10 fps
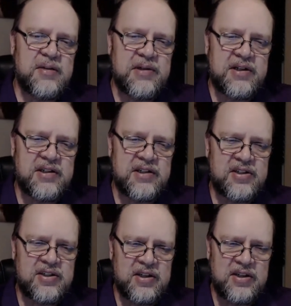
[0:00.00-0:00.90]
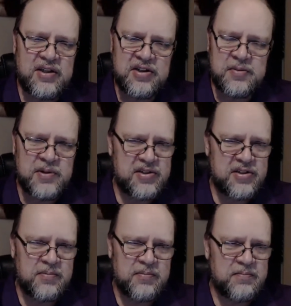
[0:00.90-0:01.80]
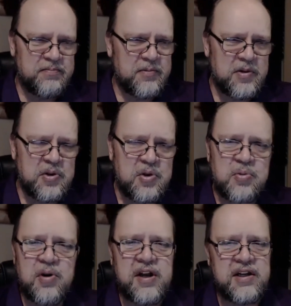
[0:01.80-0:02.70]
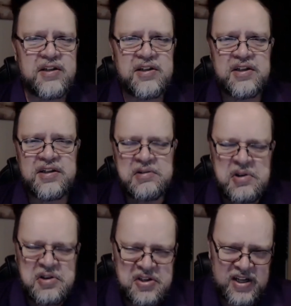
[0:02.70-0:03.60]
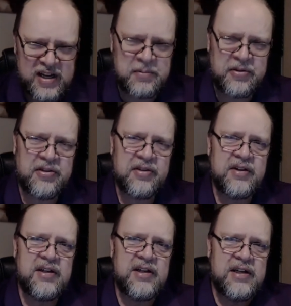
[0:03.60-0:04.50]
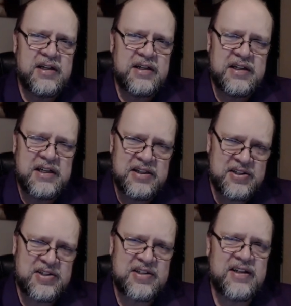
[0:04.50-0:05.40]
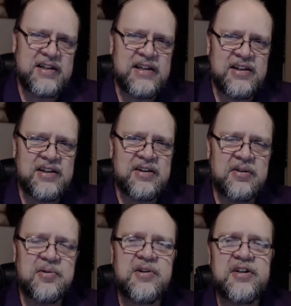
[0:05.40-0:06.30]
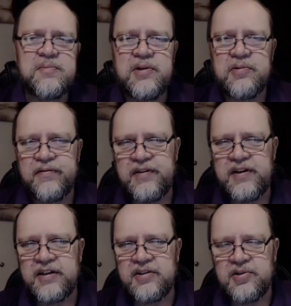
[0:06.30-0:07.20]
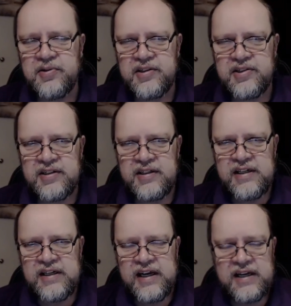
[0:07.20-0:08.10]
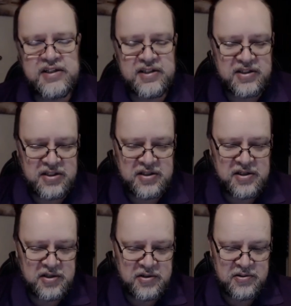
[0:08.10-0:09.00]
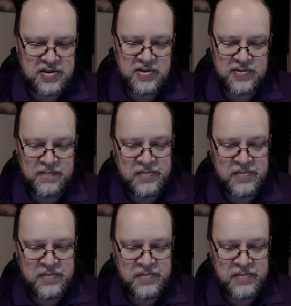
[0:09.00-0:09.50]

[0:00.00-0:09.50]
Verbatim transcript: because there's been some great depth uh, in this study that the Lord has been revealing to us, and He's continuing to do so.